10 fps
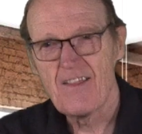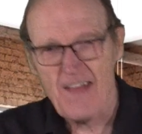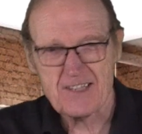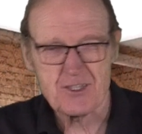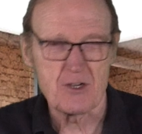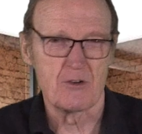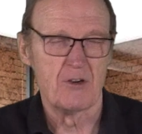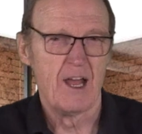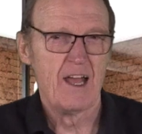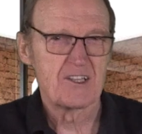That's
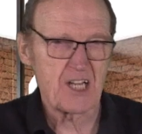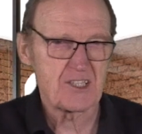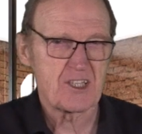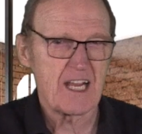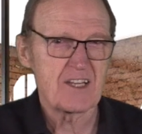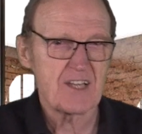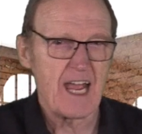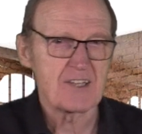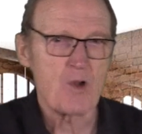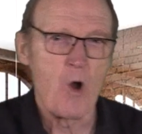new. Such things
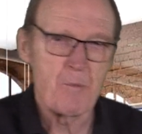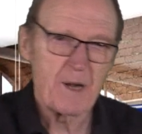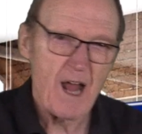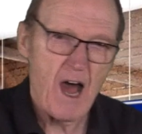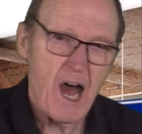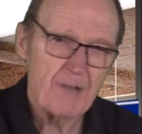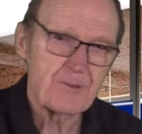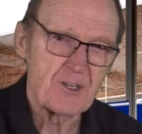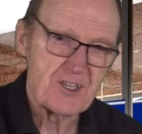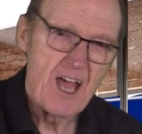as open
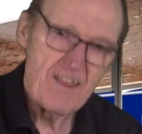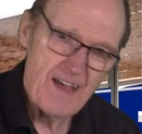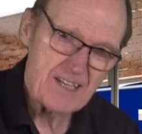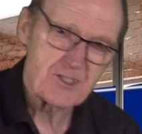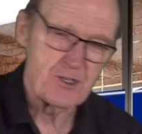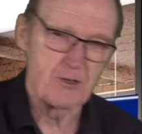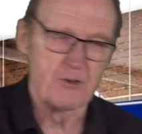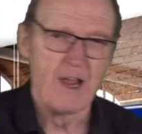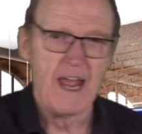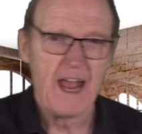offers. That's new.